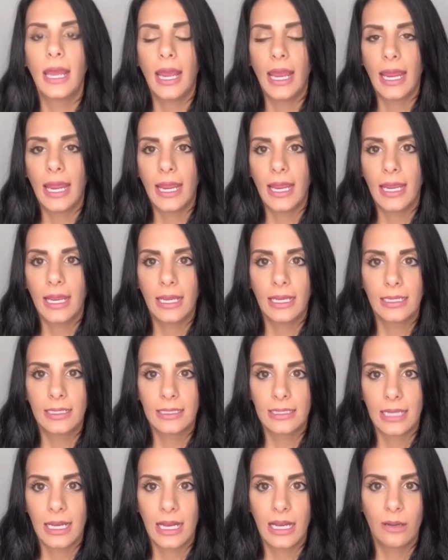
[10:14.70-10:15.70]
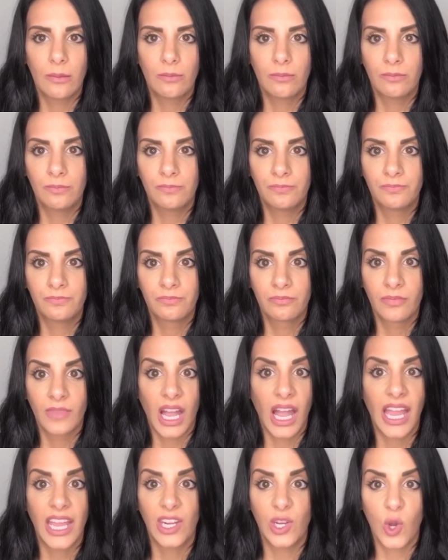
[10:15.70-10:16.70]
and um
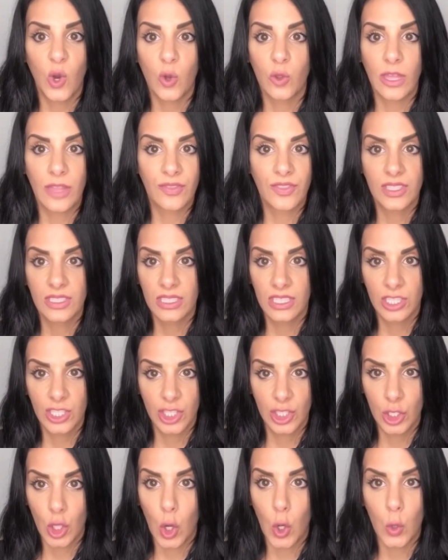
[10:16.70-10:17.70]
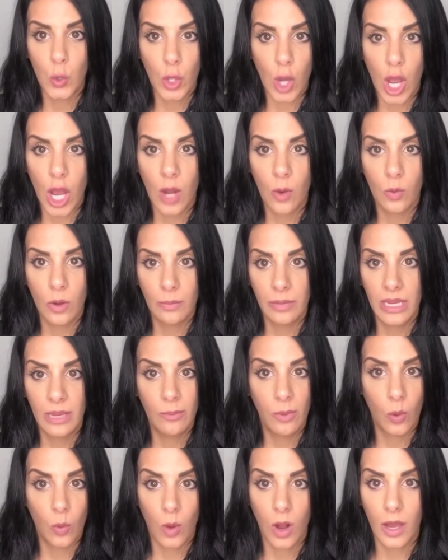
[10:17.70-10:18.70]
I know that this is so not what
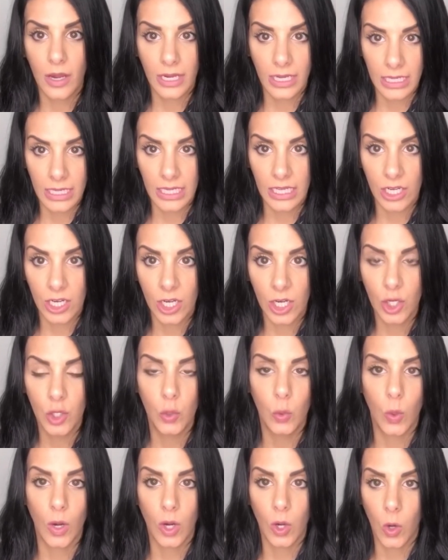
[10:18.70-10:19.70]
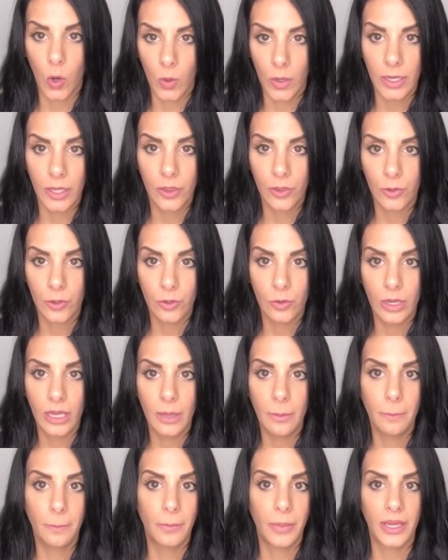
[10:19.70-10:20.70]
people want to hear who are going through
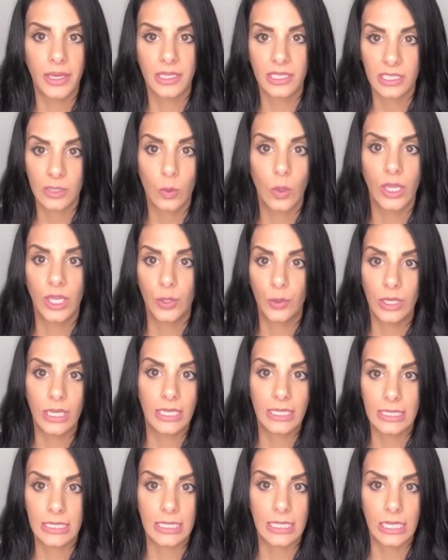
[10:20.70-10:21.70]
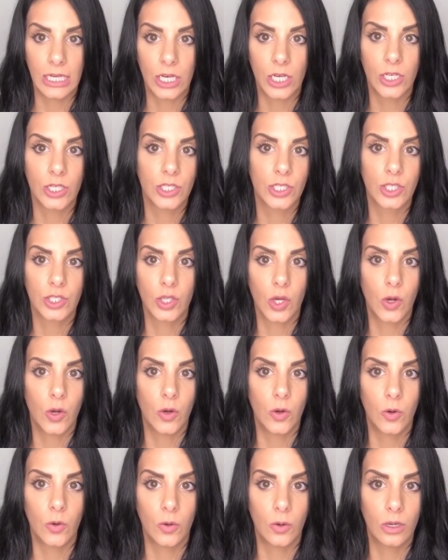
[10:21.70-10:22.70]
it, but it's what you need to hear.
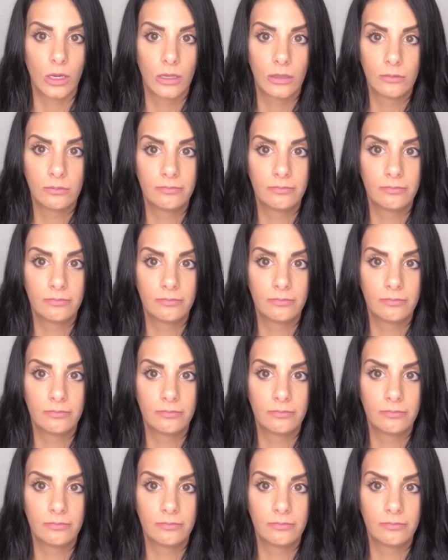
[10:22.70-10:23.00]
So